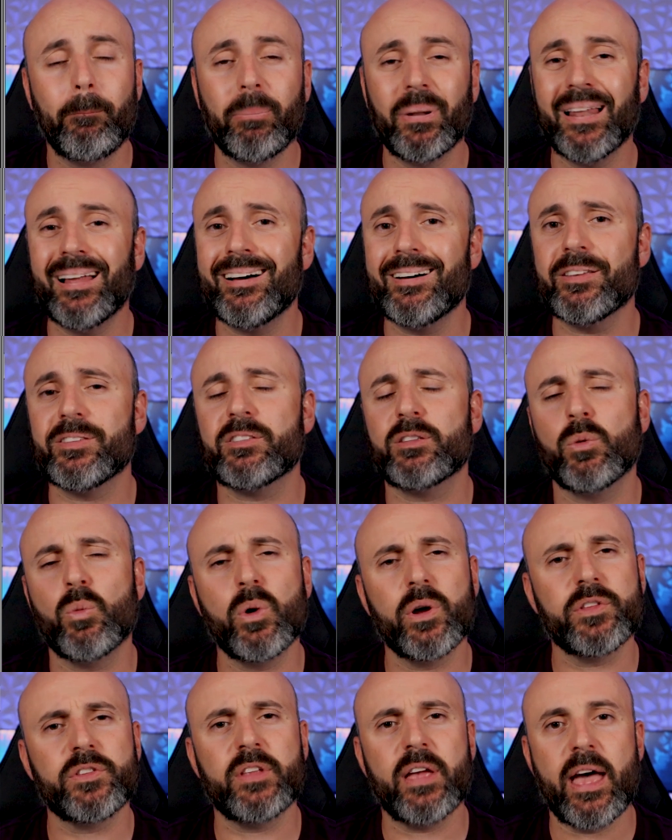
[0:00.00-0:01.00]
plus the
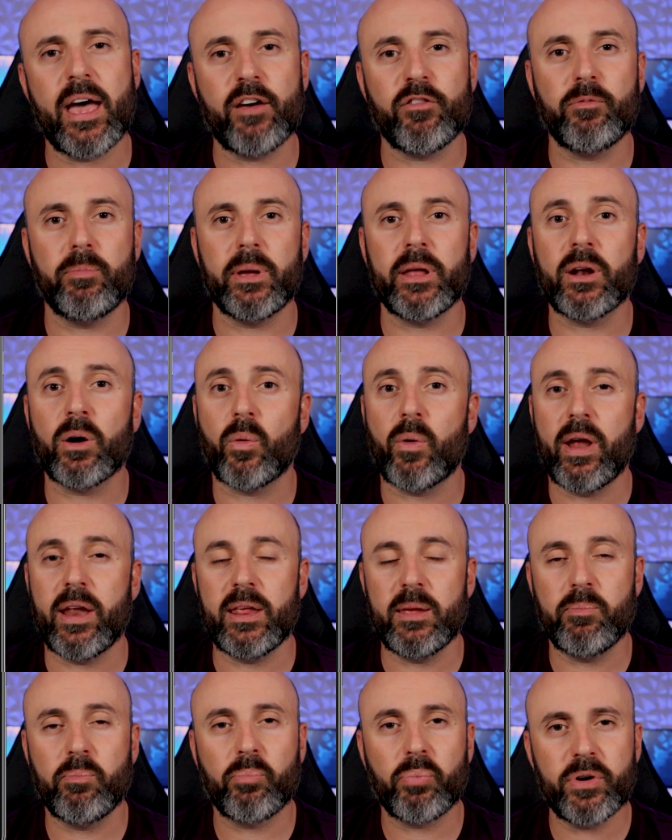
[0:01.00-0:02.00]
ones that have been
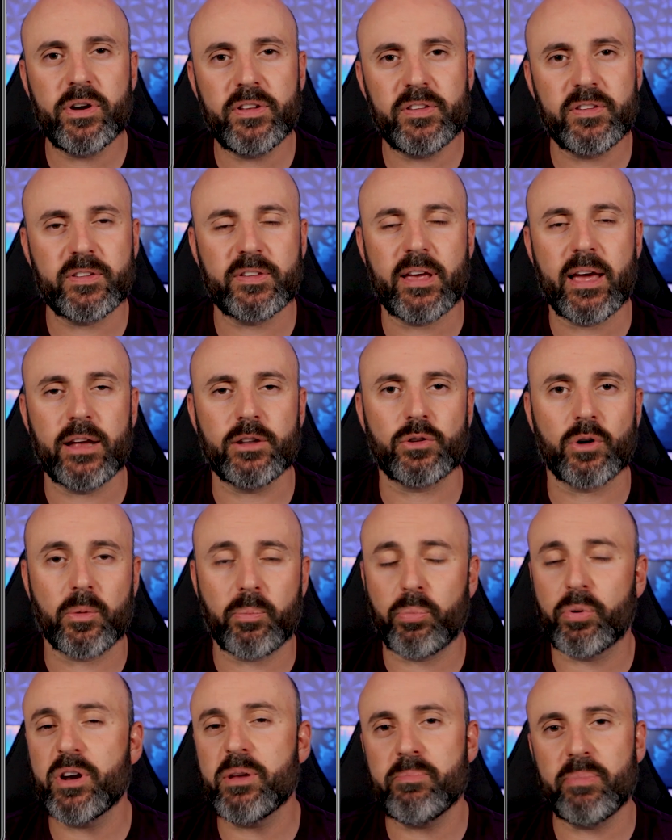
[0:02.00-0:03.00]
already preset or
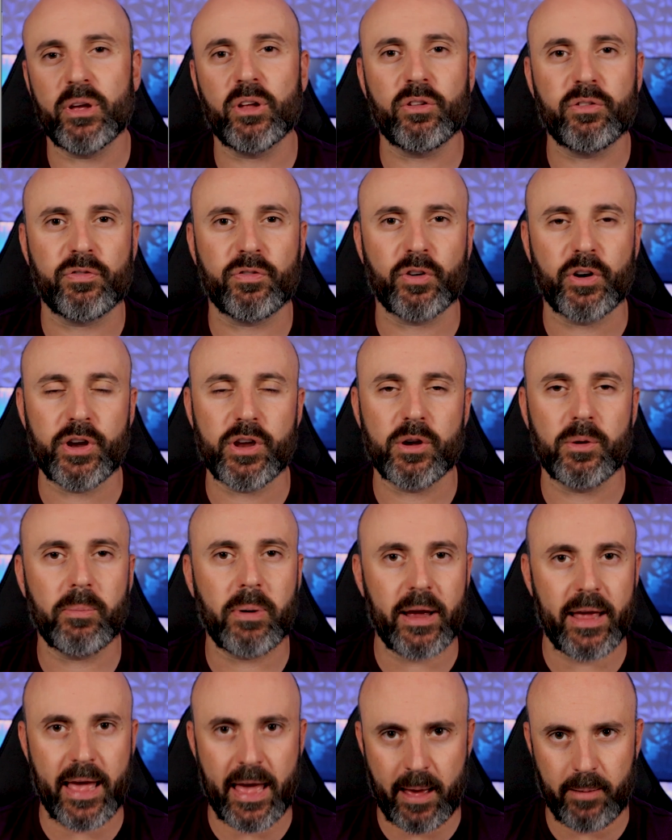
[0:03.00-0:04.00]
pre-built for you
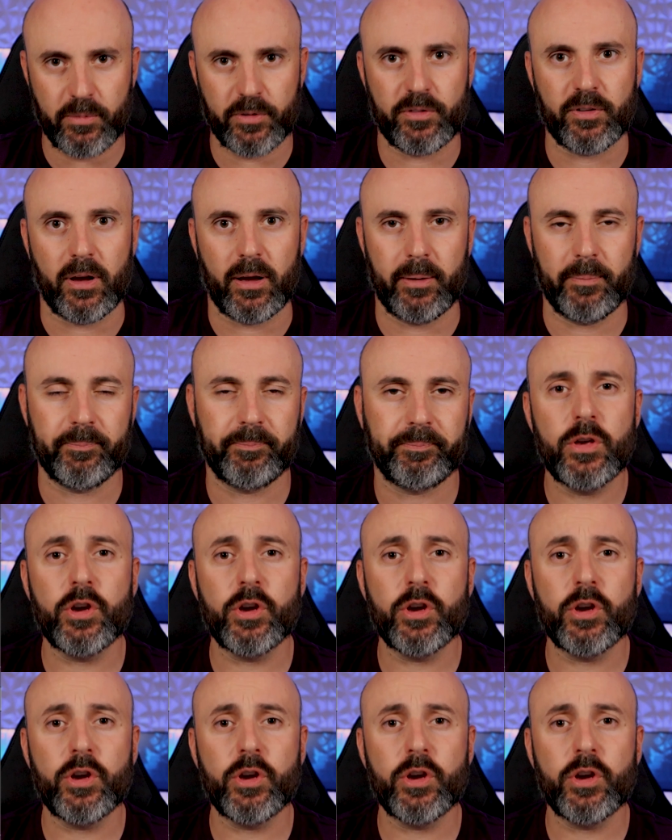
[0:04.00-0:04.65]
by Amazon.